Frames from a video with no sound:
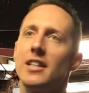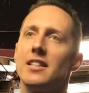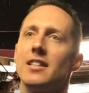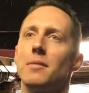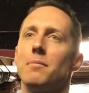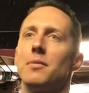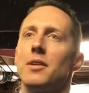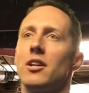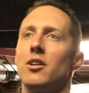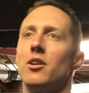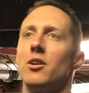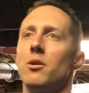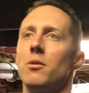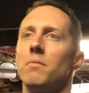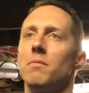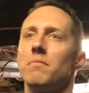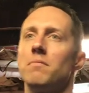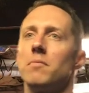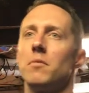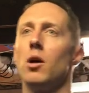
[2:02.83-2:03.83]
something new?
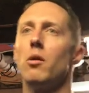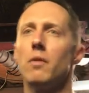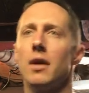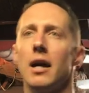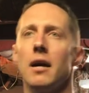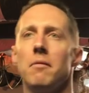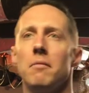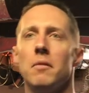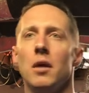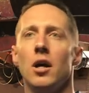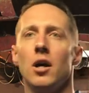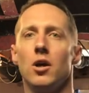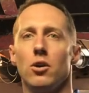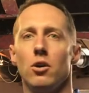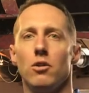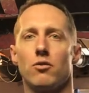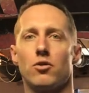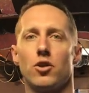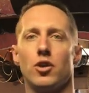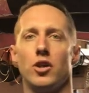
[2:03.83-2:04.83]
Okay,
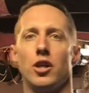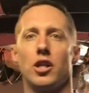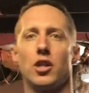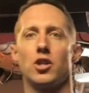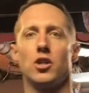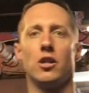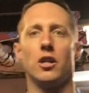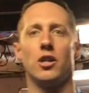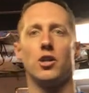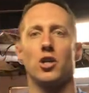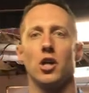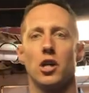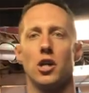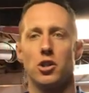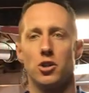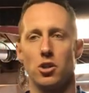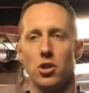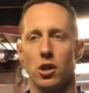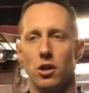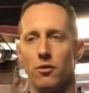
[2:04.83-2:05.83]
you've traditionally
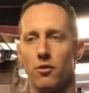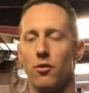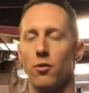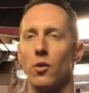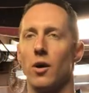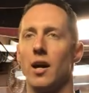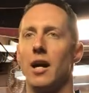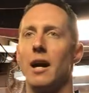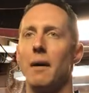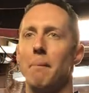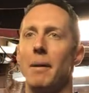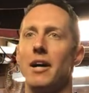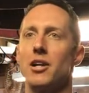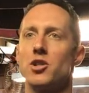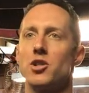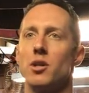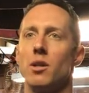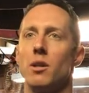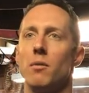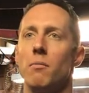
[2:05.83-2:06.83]
just served forehand
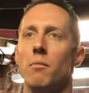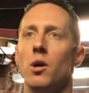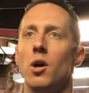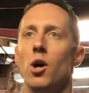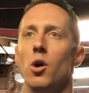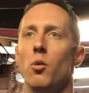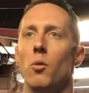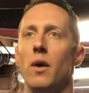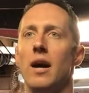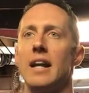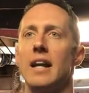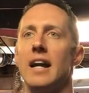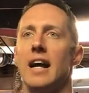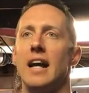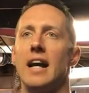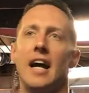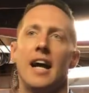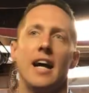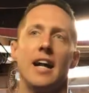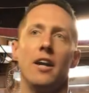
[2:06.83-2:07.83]
pendulum. Why not
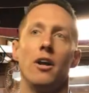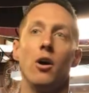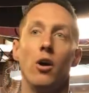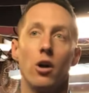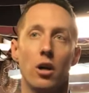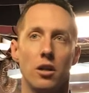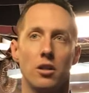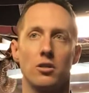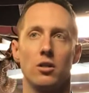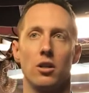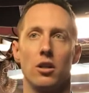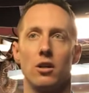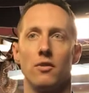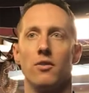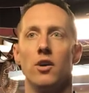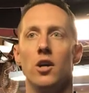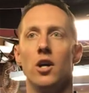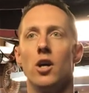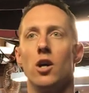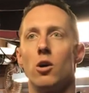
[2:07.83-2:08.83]
add hook serve,
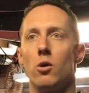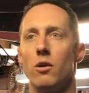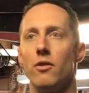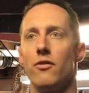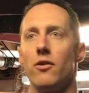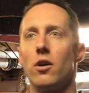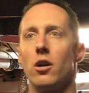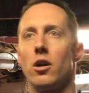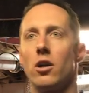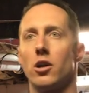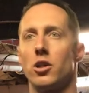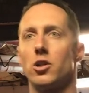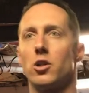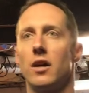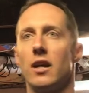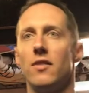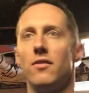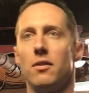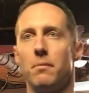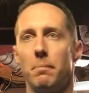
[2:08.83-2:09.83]
or reverse, or
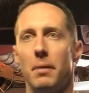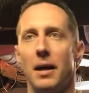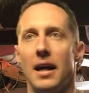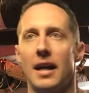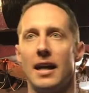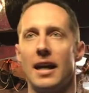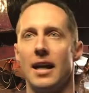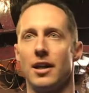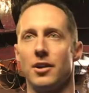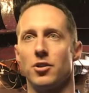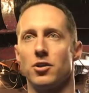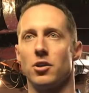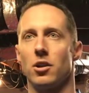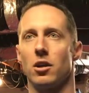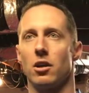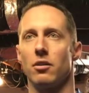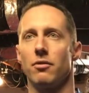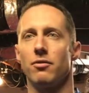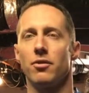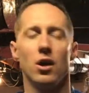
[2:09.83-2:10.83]
even backhand
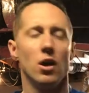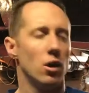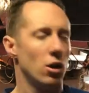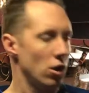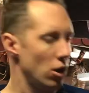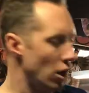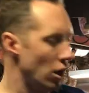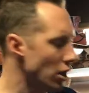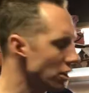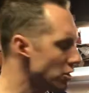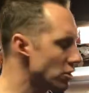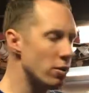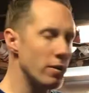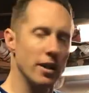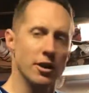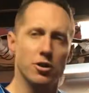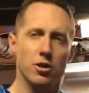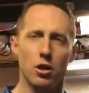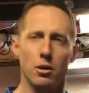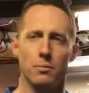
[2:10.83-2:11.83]
serve? Also,
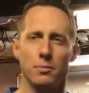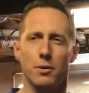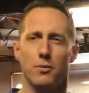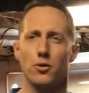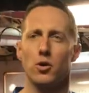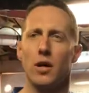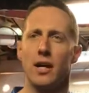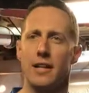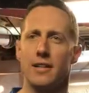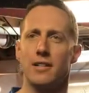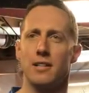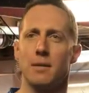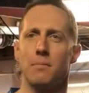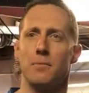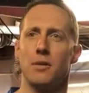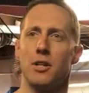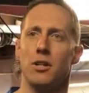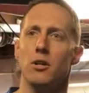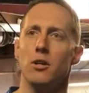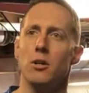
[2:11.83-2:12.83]
in terms of trying
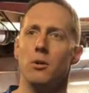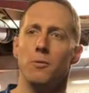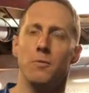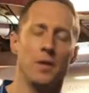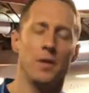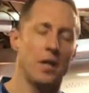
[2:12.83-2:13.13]
something new,